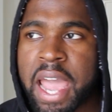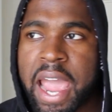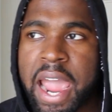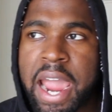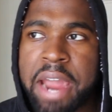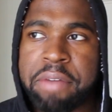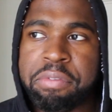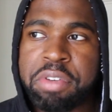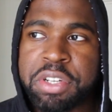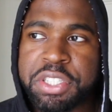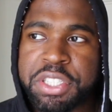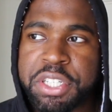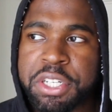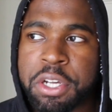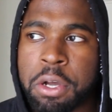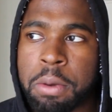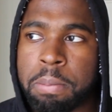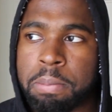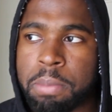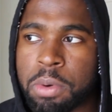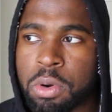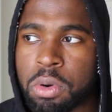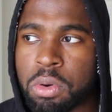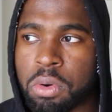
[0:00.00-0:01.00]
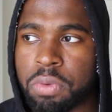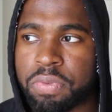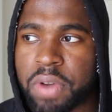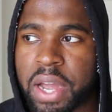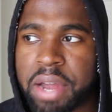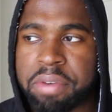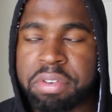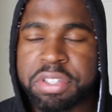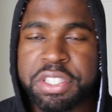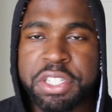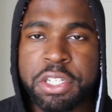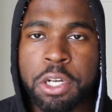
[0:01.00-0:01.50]
Every single move,
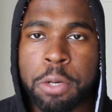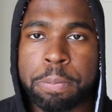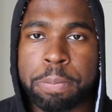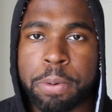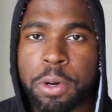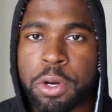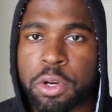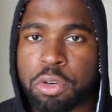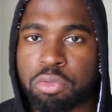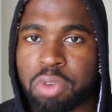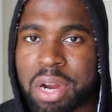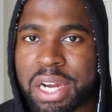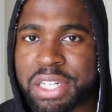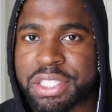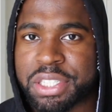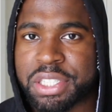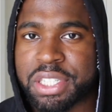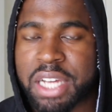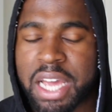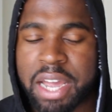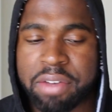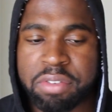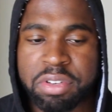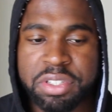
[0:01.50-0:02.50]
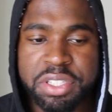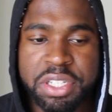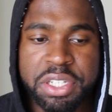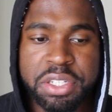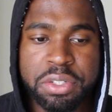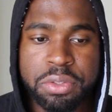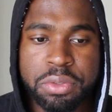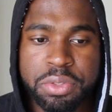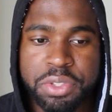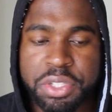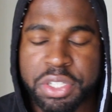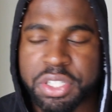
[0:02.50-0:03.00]
every single progression, every
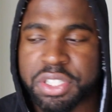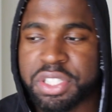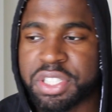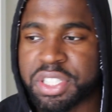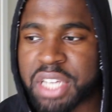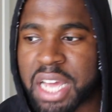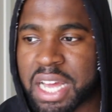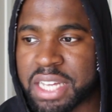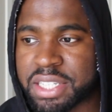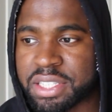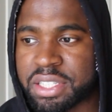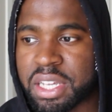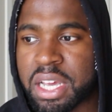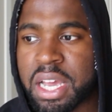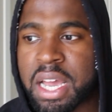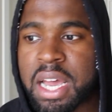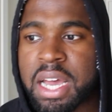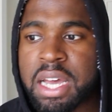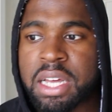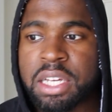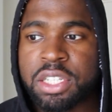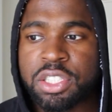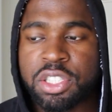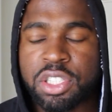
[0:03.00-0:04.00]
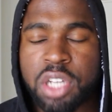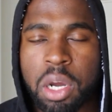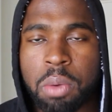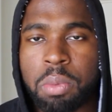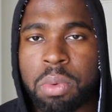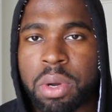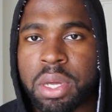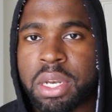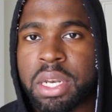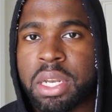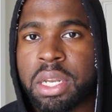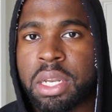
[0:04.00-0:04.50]
single success
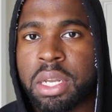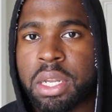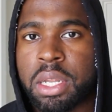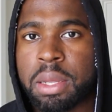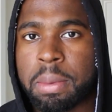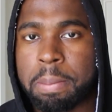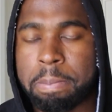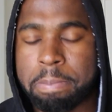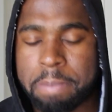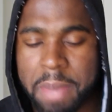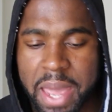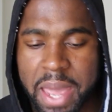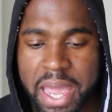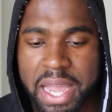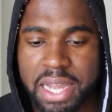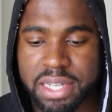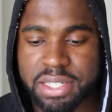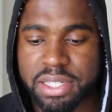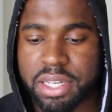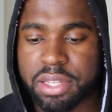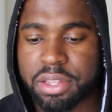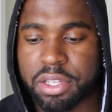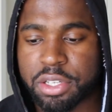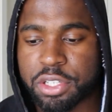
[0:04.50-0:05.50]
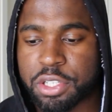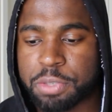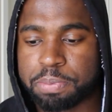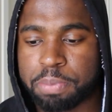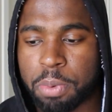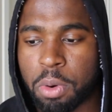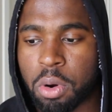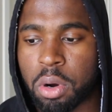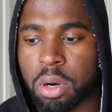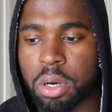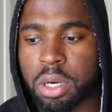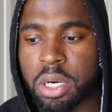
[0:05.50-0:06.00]
someone makes in this
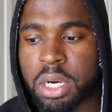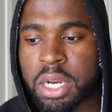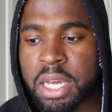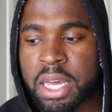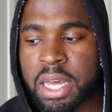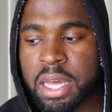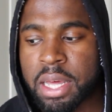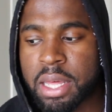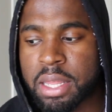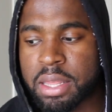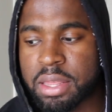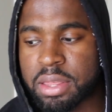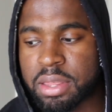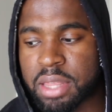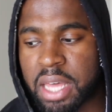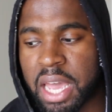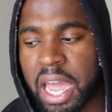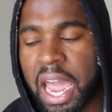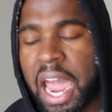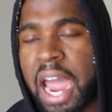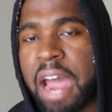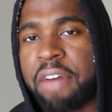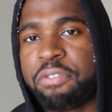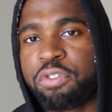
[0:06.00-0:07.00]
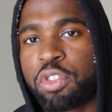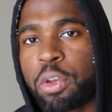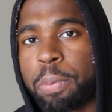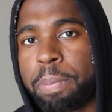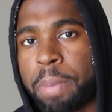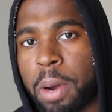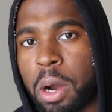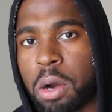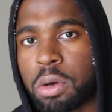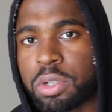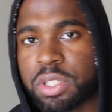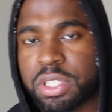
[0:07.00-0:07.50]
sport, they have to
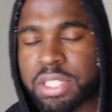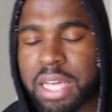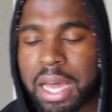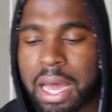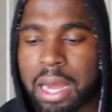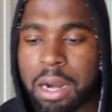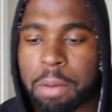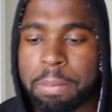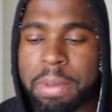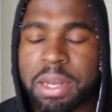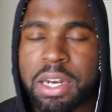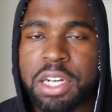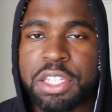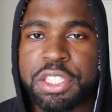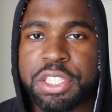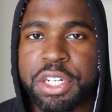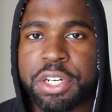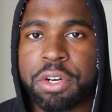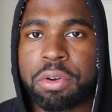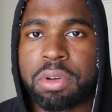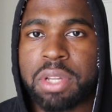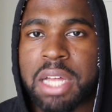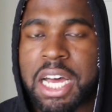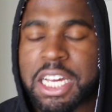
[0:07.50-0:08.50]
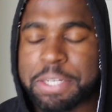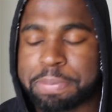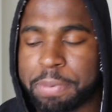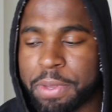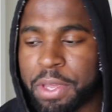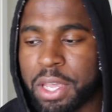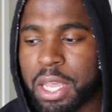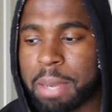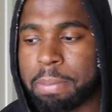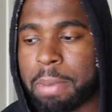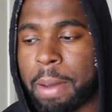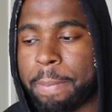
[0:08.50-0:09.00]
post. Now, I don't mean to generalize, but
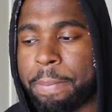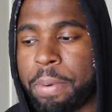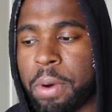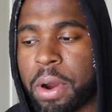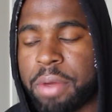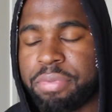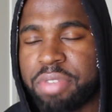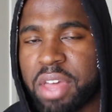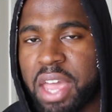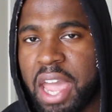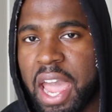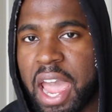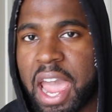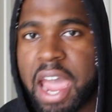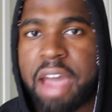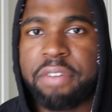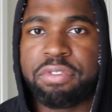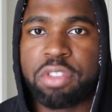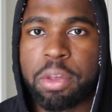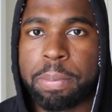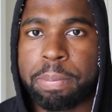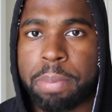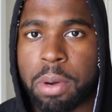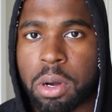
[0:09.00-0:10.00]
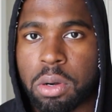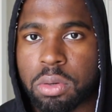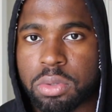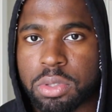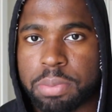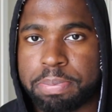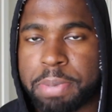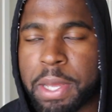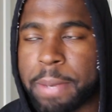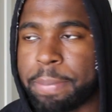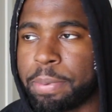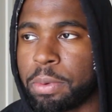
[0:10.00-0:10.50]
you get my point. They have to
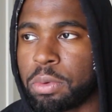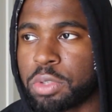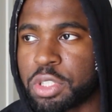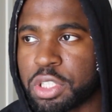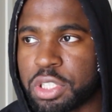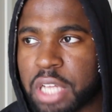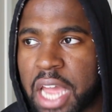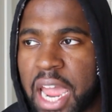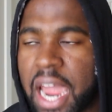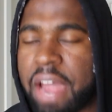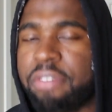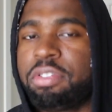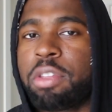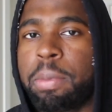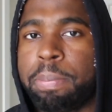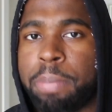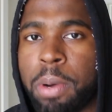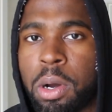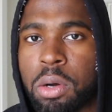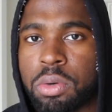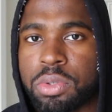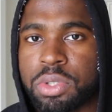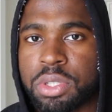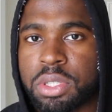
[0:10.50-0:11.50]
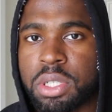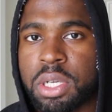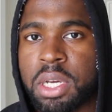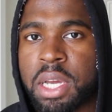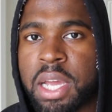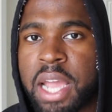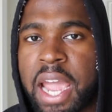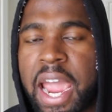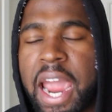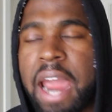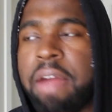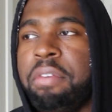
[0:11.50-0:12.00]
post. People just have to post
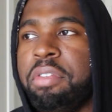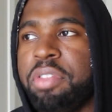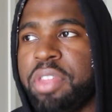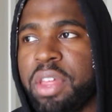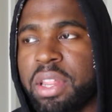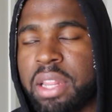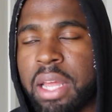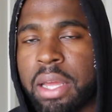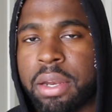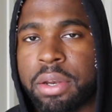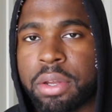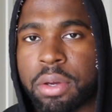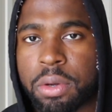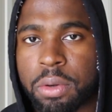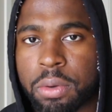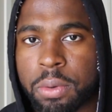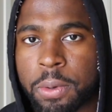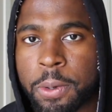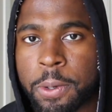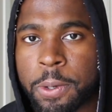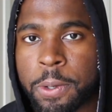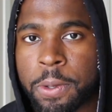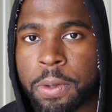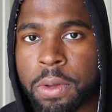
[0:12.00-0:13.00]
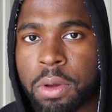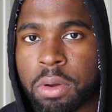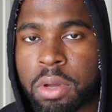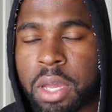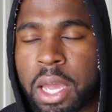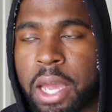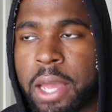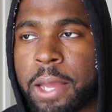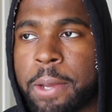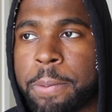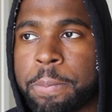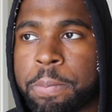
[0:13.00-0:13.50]
everything they do,
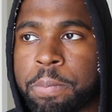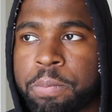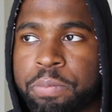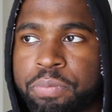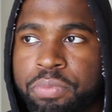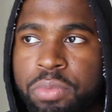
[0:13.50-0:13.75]
okay?